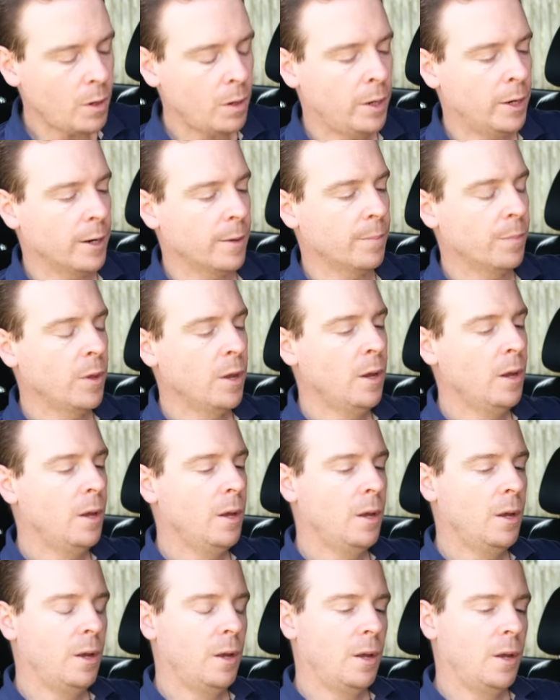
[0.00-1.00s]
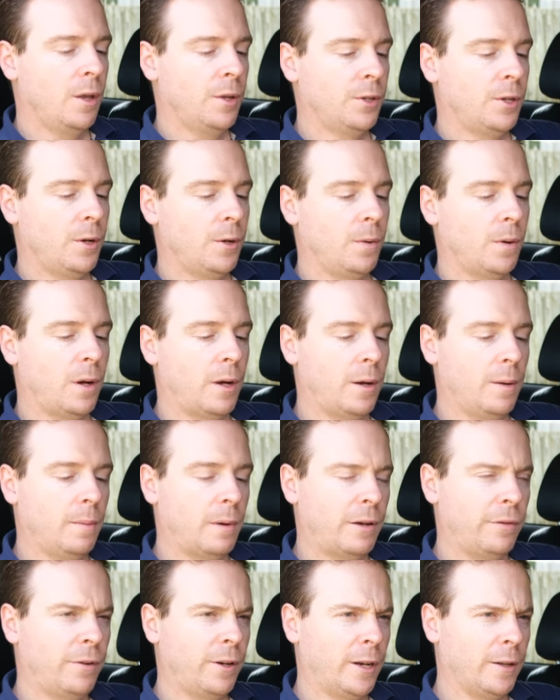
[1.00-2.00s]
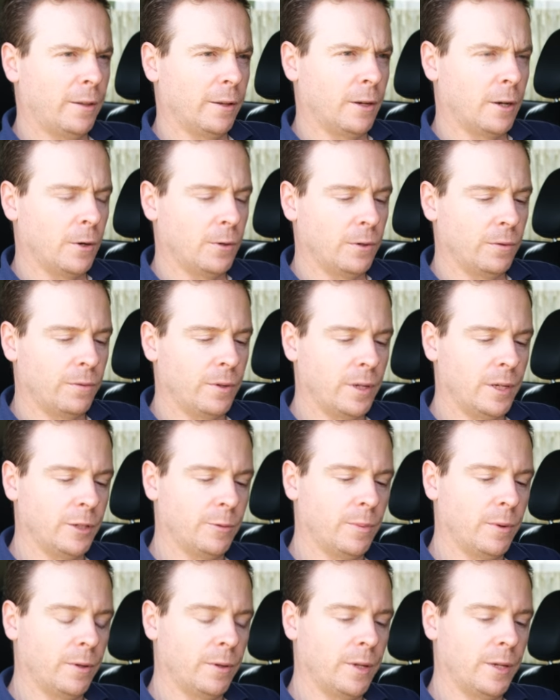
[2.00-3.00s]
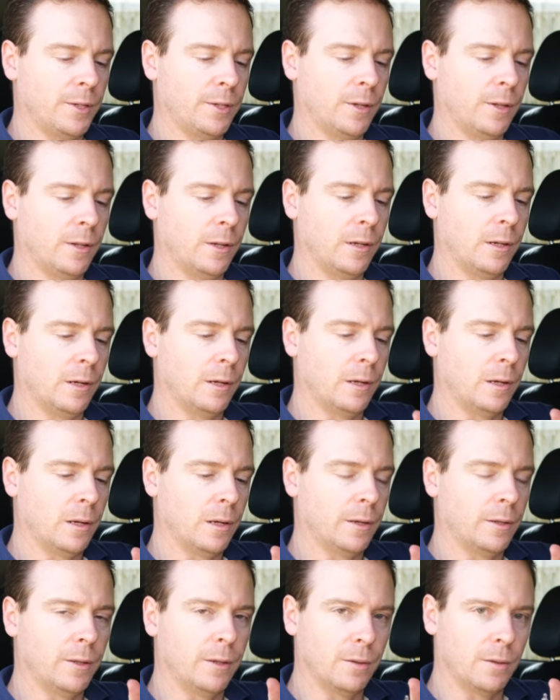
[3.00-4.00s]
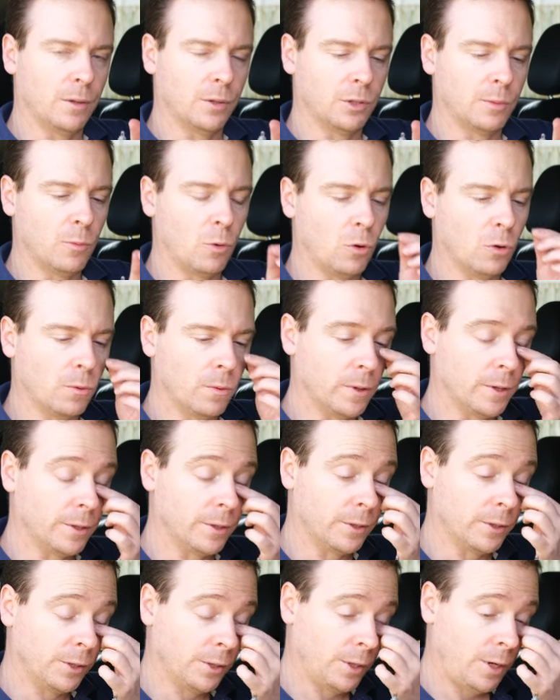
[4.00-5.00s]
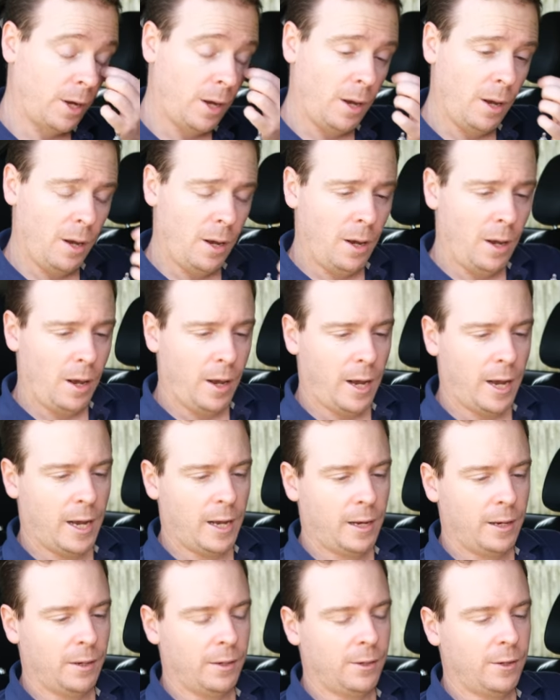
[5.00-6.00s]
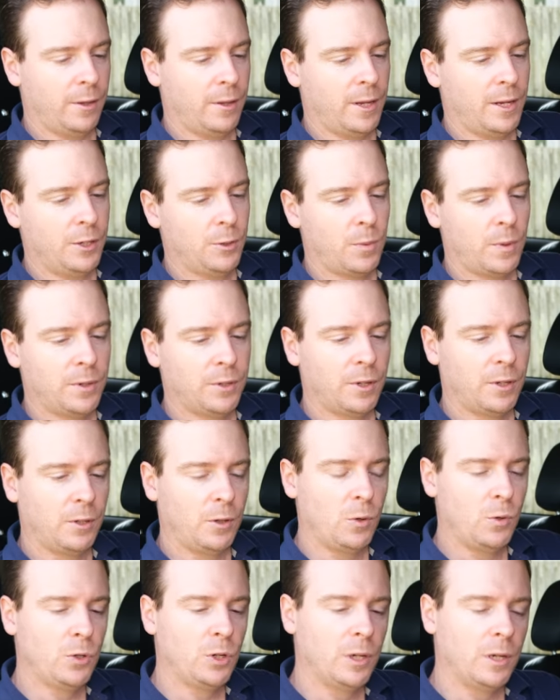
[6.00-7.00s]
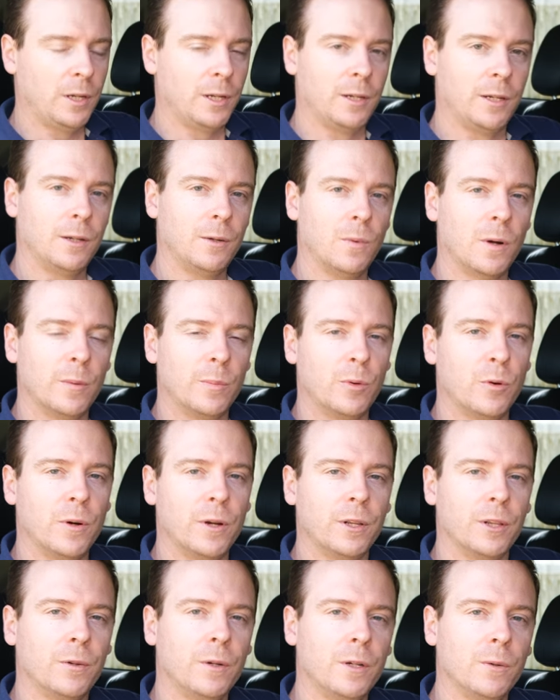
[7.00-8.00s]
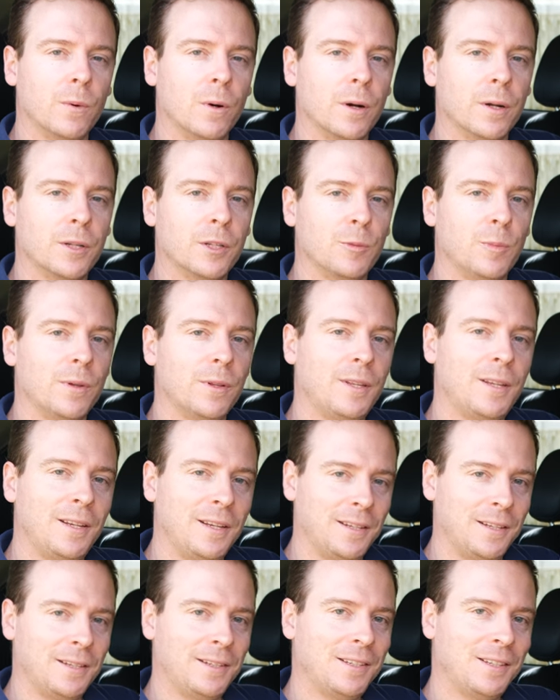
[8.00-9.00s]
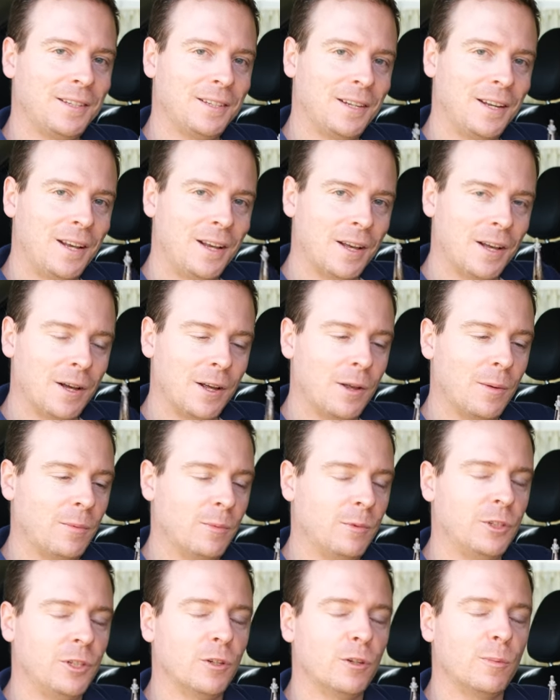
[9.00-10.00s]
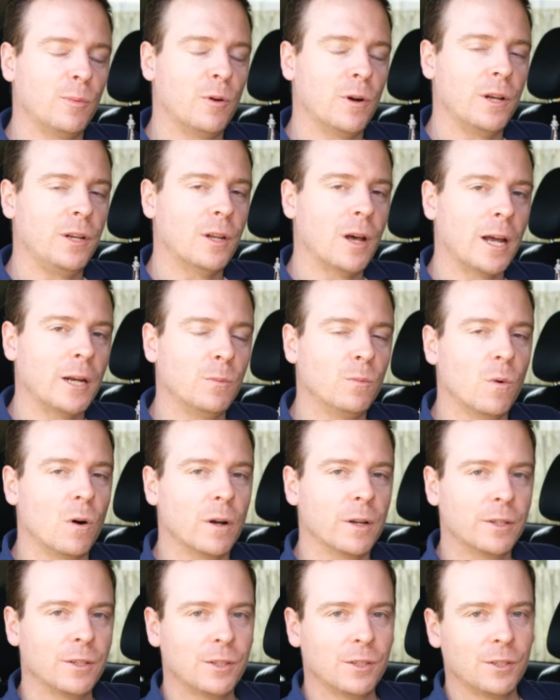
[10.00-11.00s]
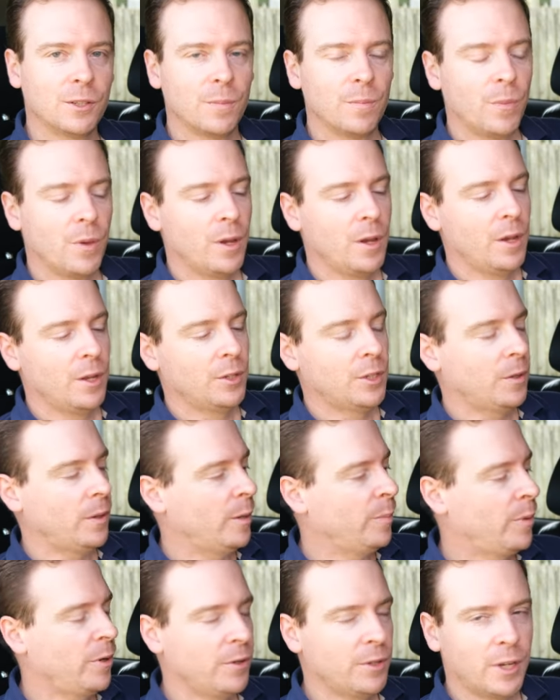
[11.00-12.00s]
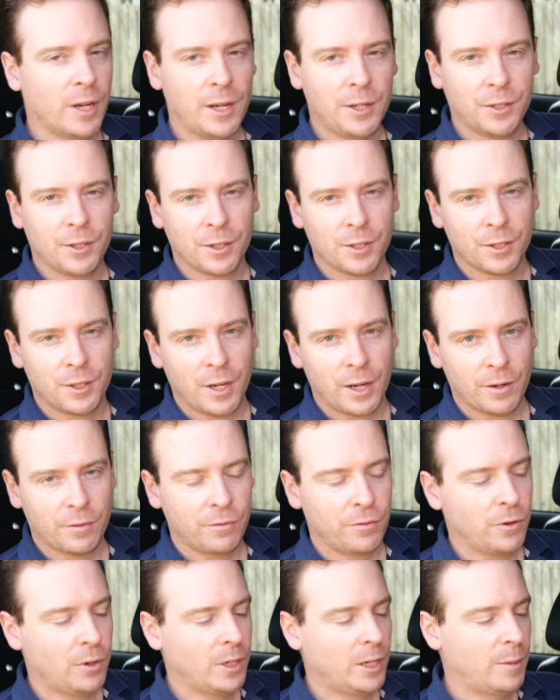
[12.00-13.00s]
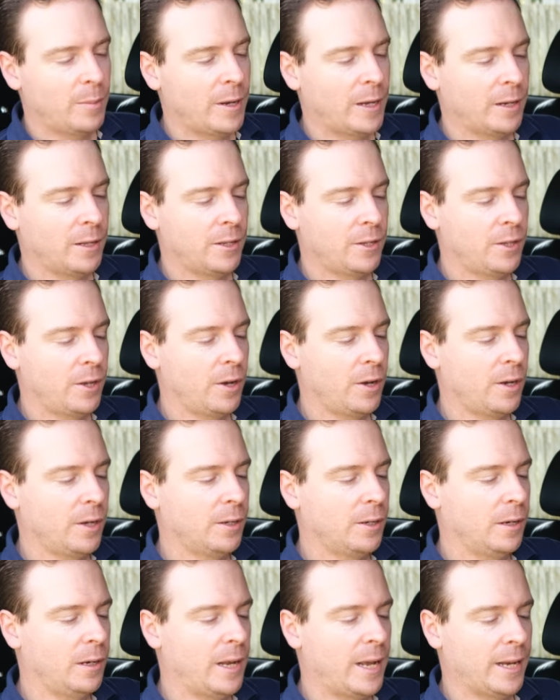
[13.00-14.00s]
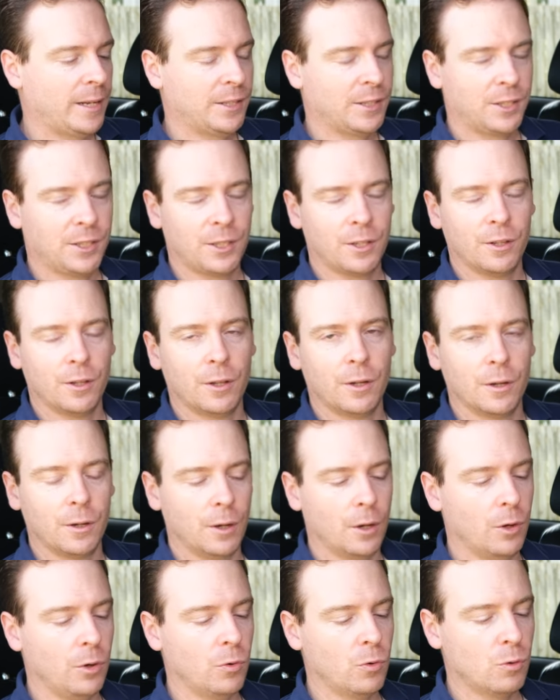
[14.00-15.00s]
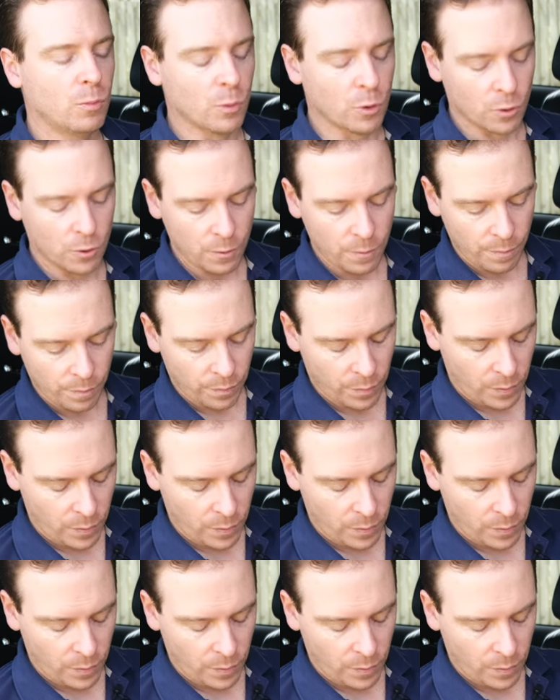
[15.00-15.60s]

Yeah. So um, I forget the code of these, but these are the little, uh, the, the smaller ones, and these ones are usually one point three watts, but these are zero point nine watts. So in both cases, they're fully about a third less than normal.